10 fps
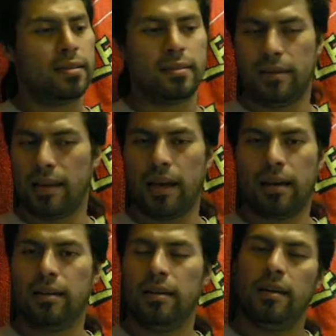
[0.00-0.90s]
And I said,
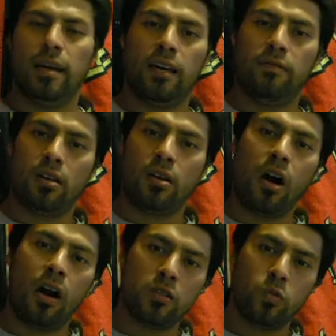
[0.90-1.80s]
nah, if the
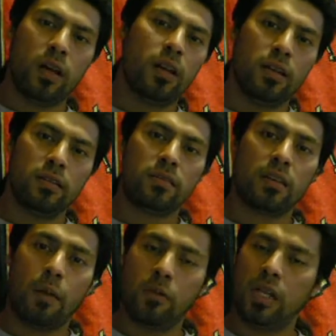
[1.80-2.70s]
car is where it
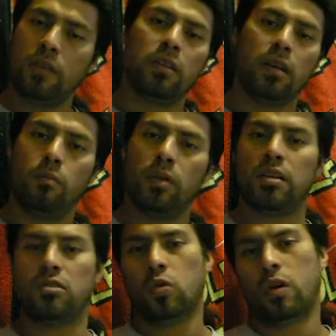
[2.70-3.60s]
is, I'm going to leave it there
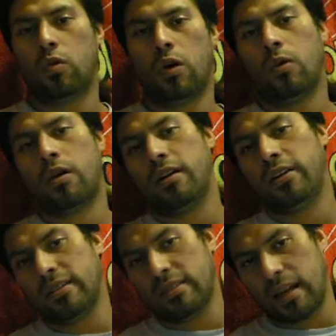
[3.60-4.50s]
because they're doing road work
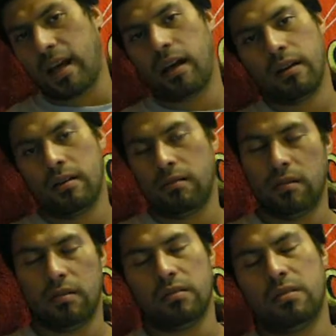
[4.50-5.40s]
on the other side,
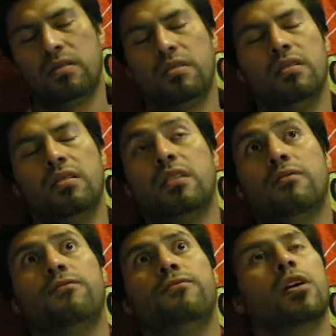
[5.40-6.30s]
and shit,
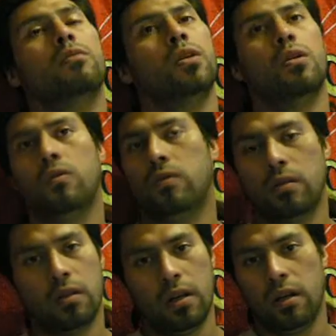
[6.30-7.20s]
that's fucked me
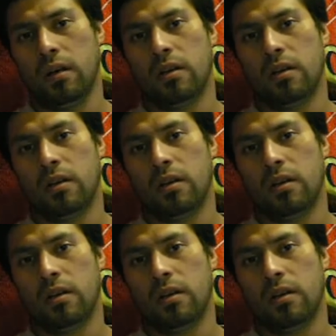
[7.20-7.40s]
over.